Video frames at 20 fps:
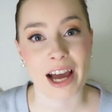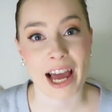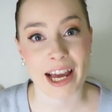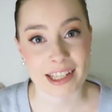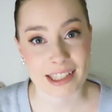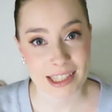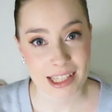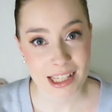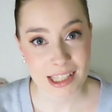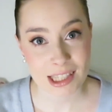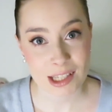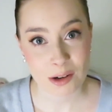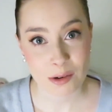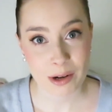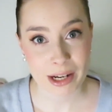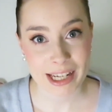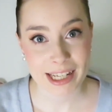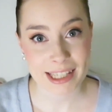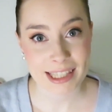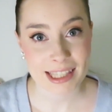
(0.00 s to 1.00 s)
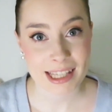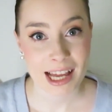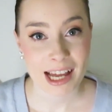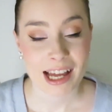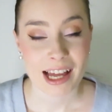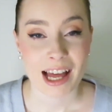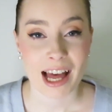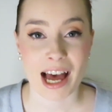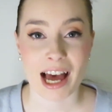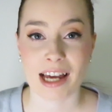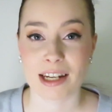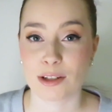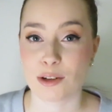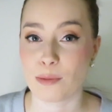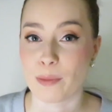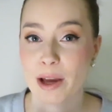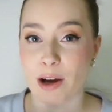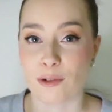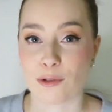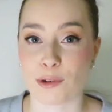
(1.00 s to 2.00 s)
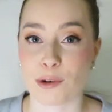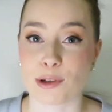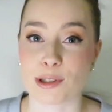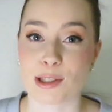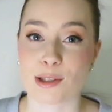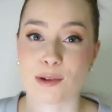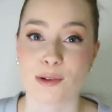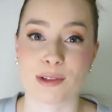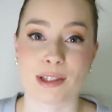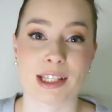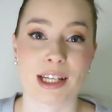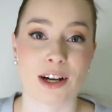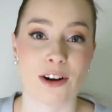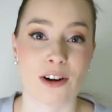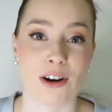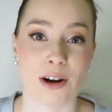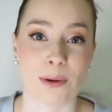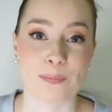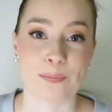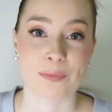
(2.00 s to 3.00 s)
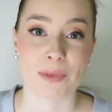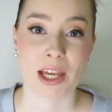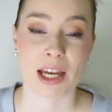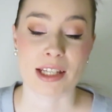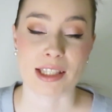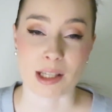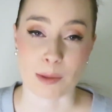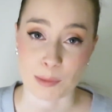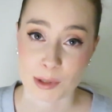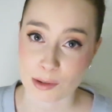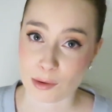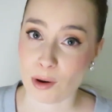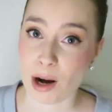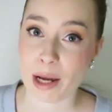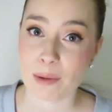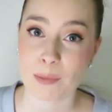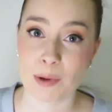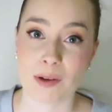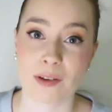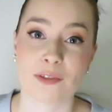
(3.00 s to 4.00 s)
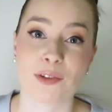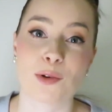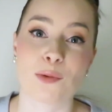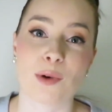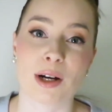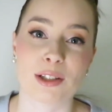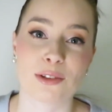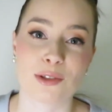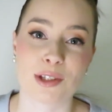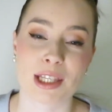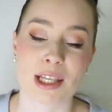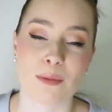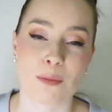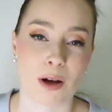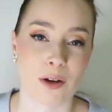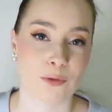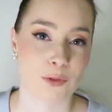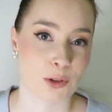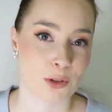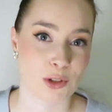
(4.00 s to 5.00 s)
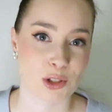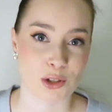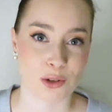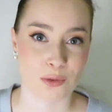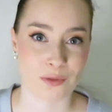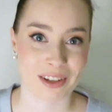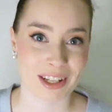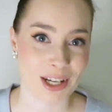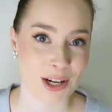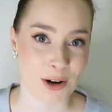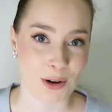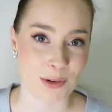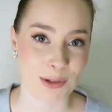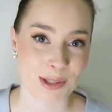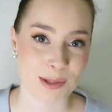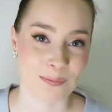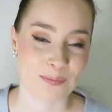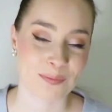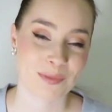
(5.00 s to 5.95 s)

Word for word: accessories, and you may of course consider subscribing if you want to see my future videos.